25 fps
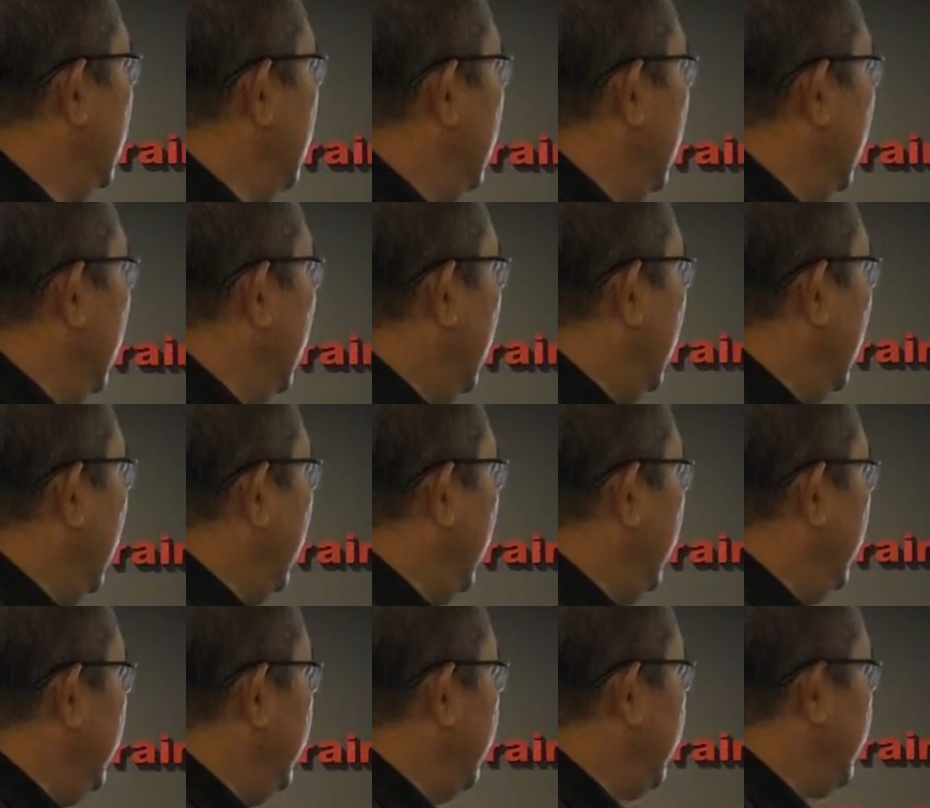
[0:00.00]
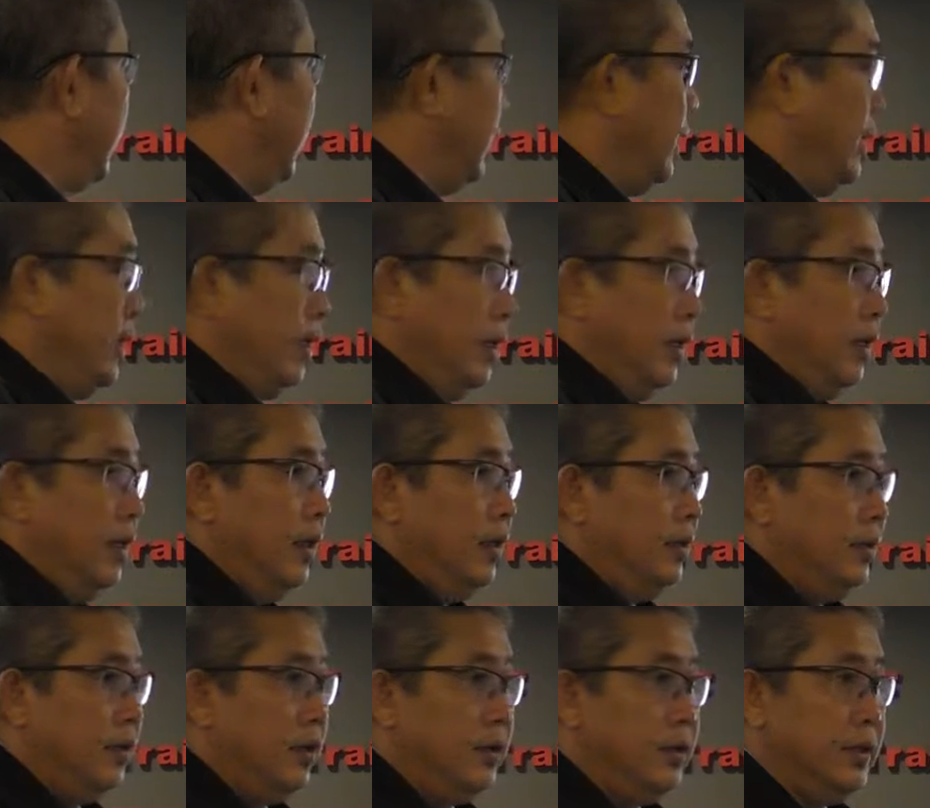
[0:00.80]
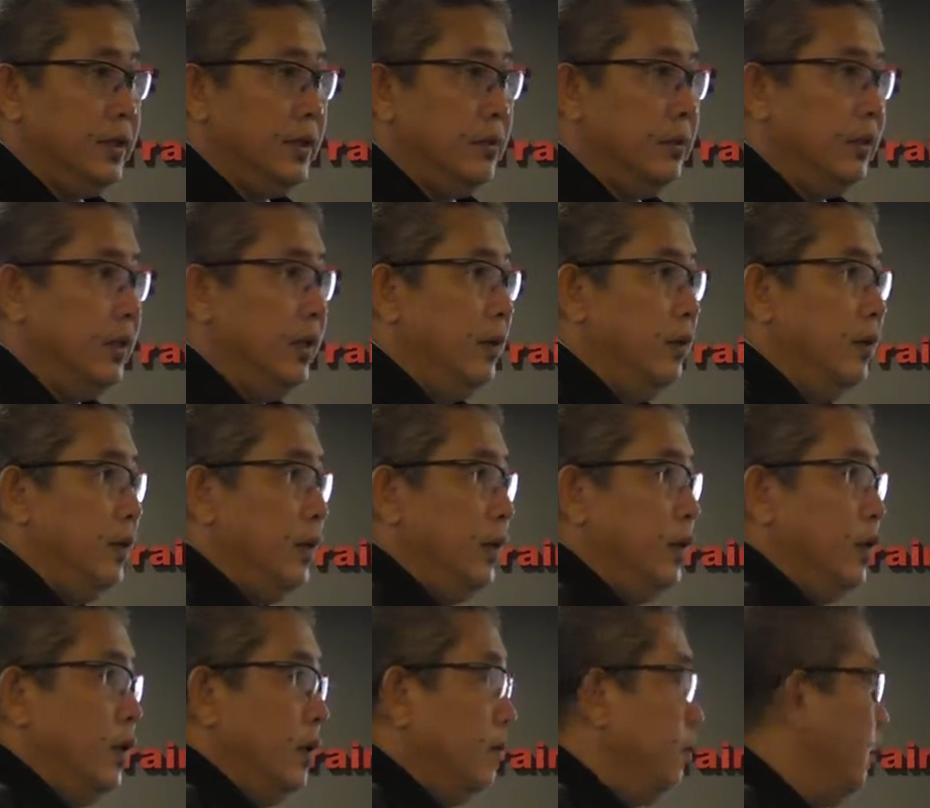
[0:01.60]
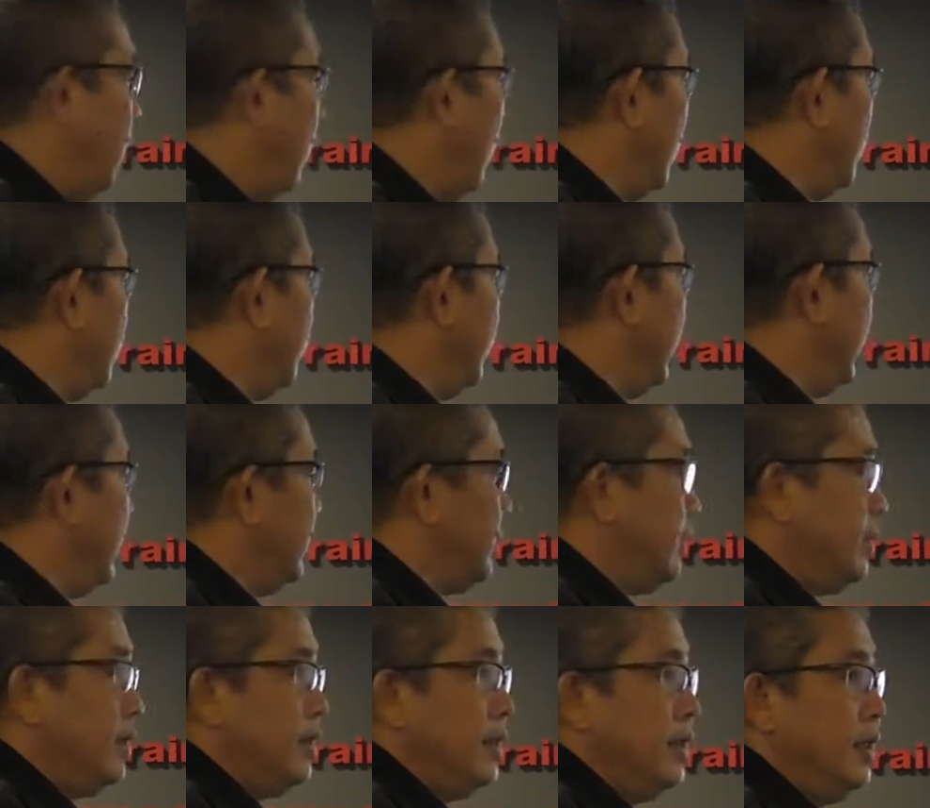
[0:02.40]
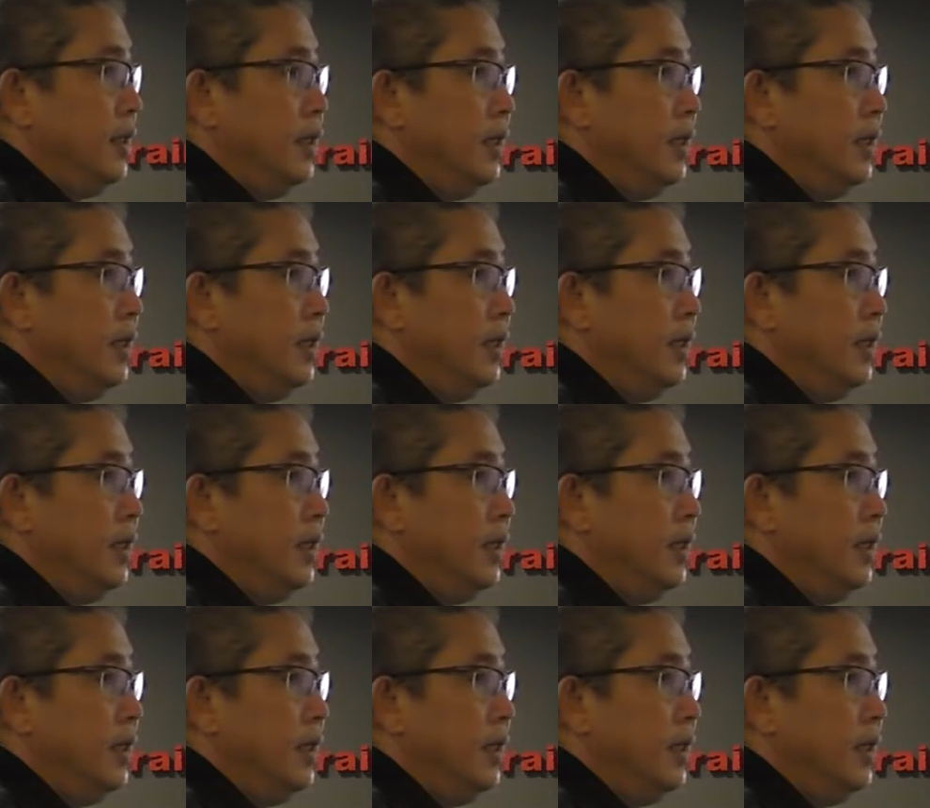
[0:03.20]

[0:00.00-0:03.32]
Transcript: And at this juncture, basically, we'll do a post test,